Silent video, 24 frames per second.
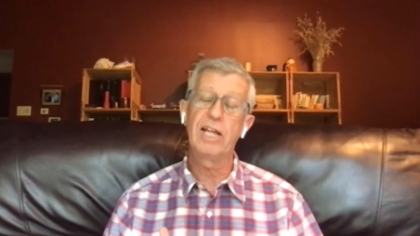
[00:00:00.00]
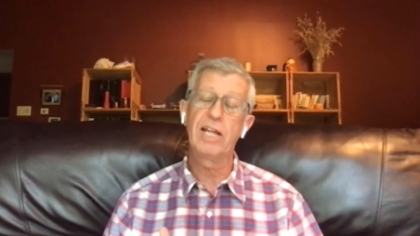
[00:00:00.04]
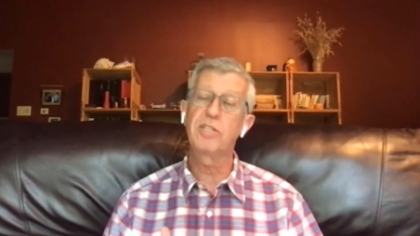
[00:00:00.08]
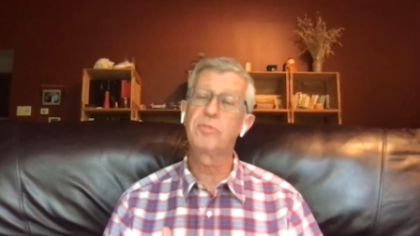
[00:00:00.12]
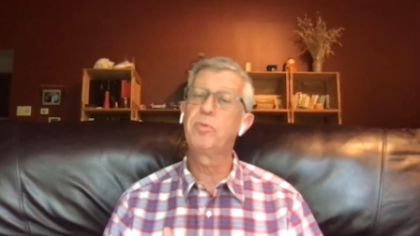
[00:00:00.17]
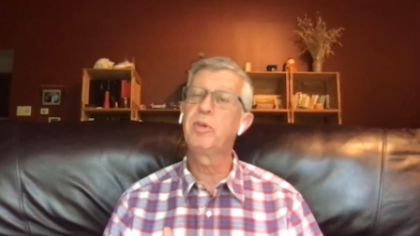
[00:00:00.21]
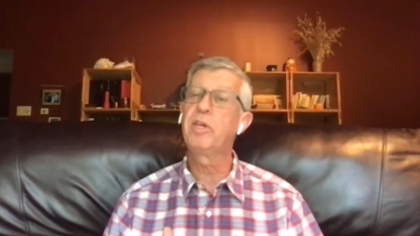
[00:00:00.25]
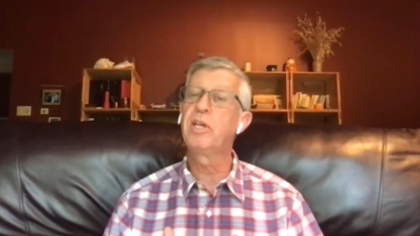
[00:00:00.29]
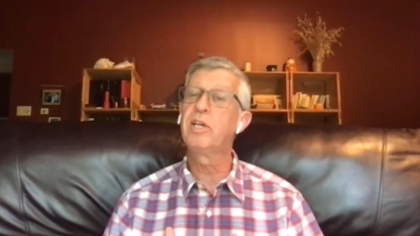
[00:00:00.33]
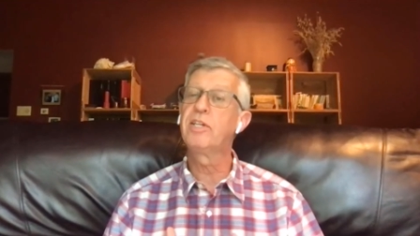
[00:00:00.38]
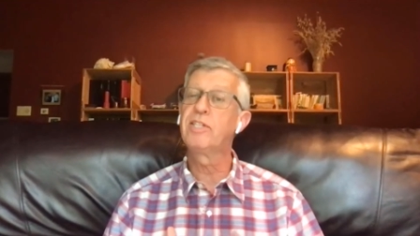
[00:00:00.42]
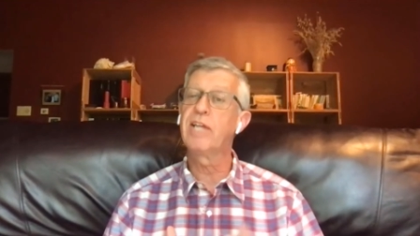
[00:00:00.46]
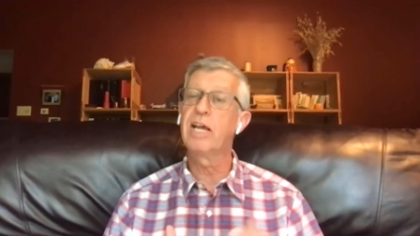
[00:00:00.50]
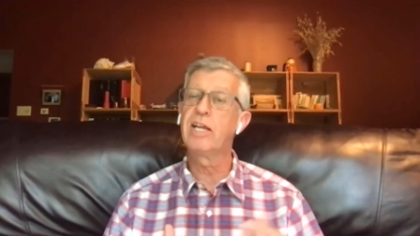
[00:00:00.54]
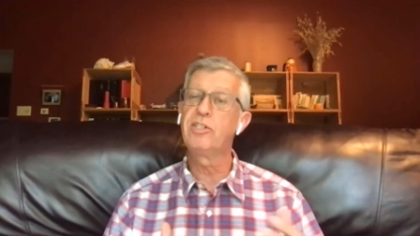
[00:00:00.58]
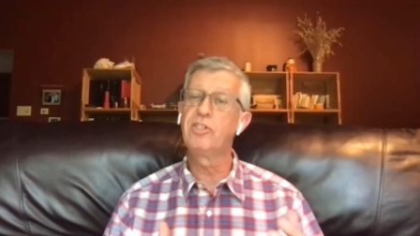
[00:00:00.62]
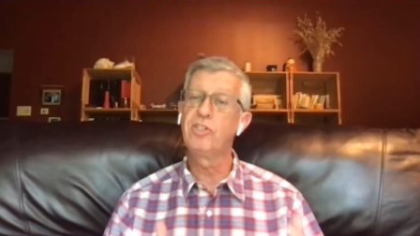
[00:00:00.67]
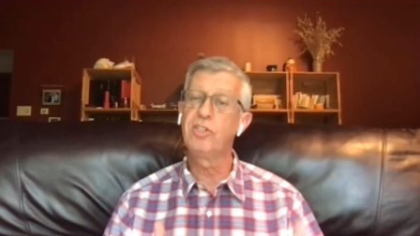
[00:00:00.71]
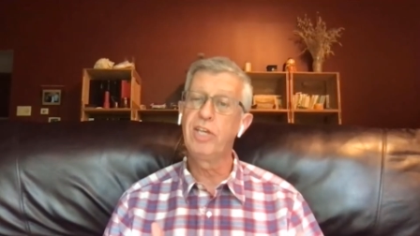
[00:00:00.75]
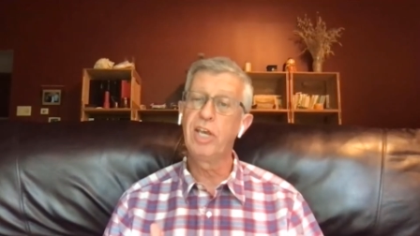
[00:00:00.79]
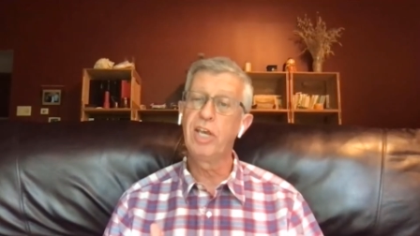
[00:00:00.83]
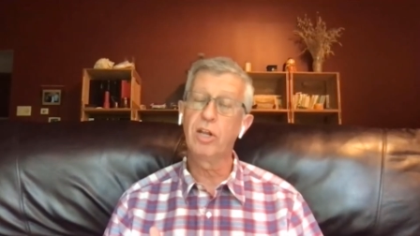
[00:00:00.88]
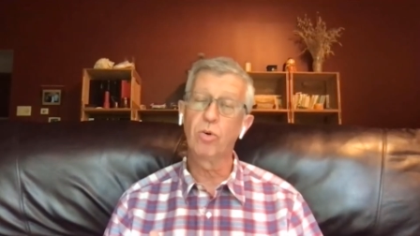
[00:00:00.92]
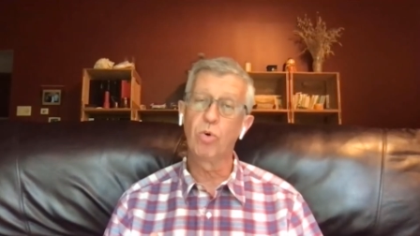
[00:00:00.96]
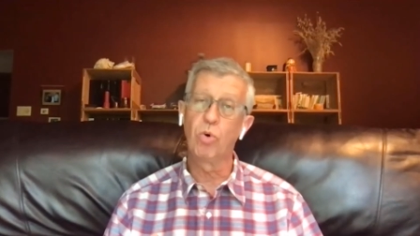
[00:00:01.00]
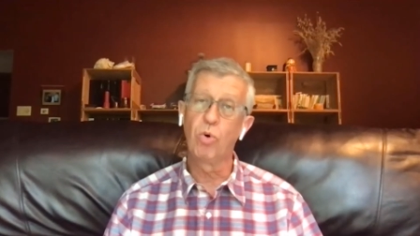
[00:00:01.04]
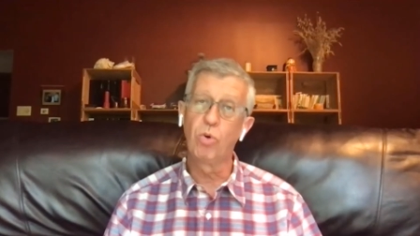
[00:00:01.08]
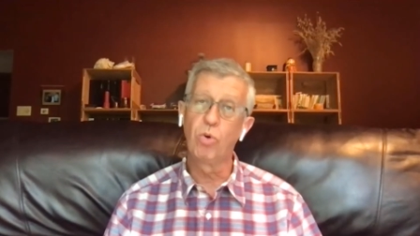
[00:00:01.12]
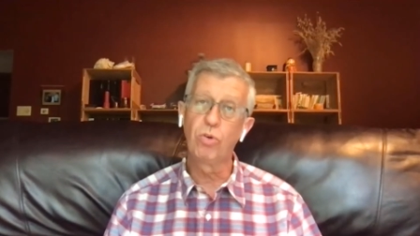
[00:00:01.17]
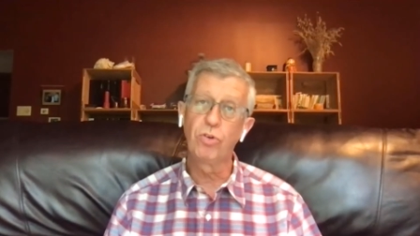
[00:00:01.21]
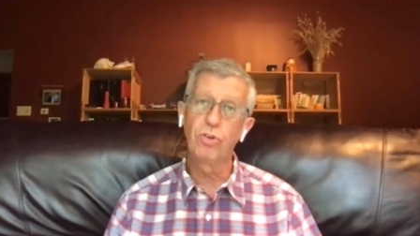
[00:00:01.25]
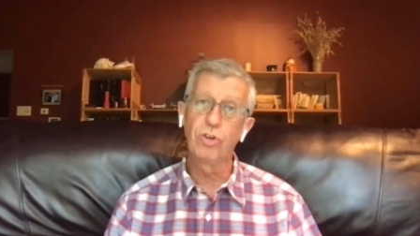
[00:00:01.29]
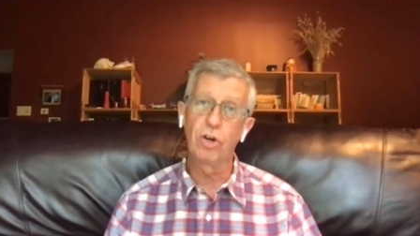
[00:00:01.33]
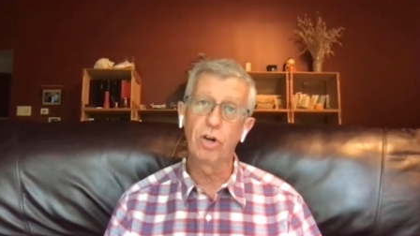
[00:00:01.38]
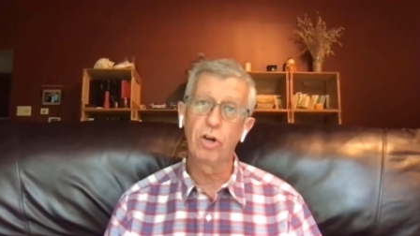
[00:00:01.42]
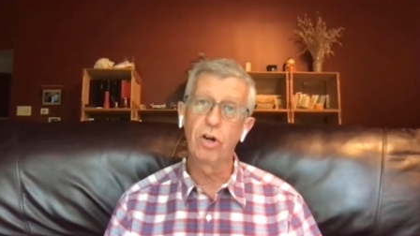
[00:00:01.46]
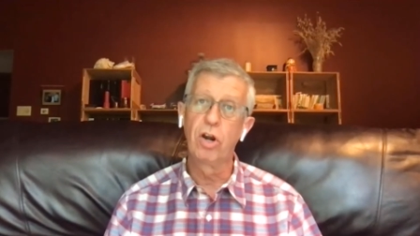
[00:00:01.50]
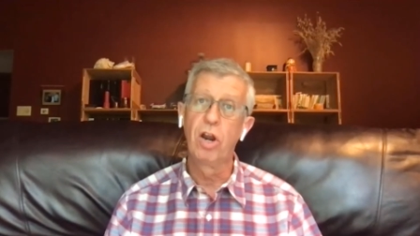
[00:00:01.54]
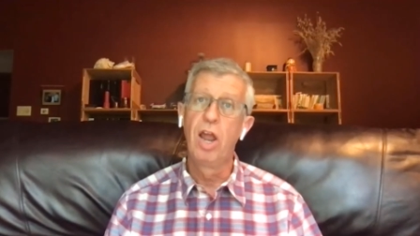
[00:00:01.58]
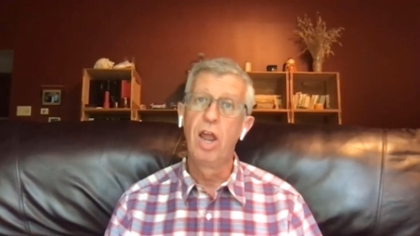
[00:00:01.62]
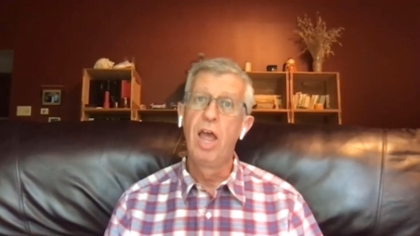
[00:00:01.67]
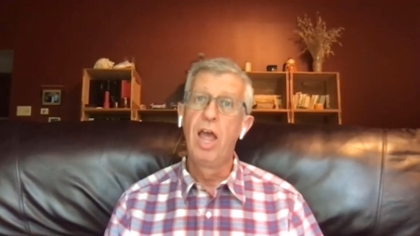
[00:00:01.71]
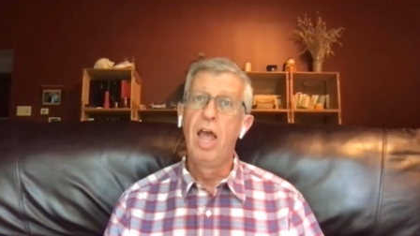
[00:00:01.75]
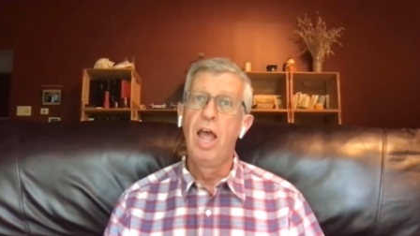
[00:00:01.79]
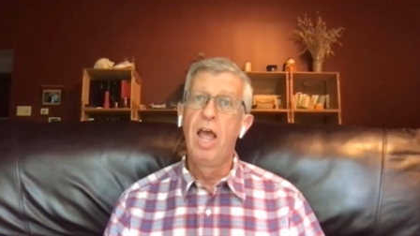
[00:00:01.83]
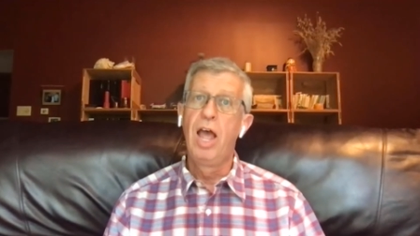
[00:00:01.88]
And that's because as you get older,